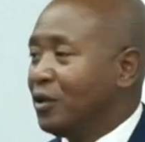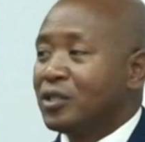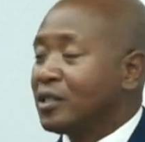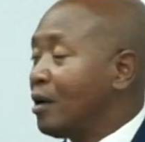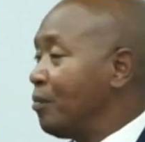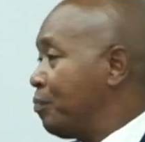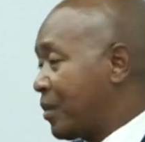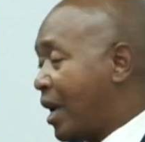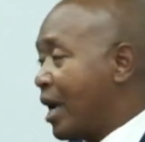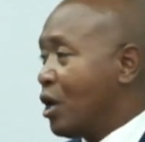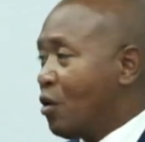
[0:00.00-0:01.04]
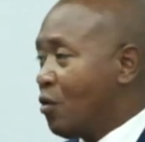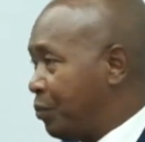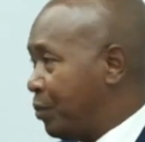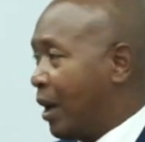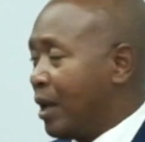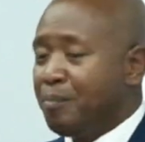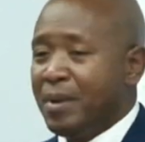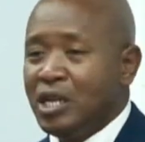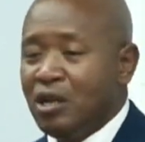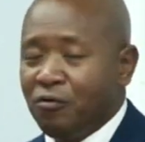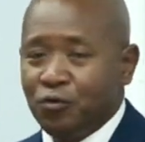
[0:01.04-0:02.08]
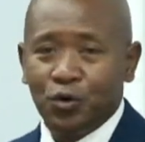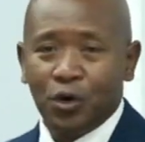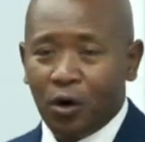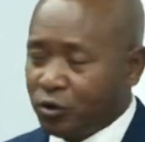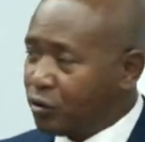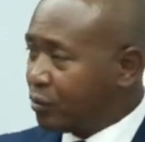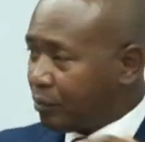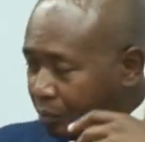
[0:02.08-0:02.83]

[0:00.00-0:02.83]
some, I know many of you knows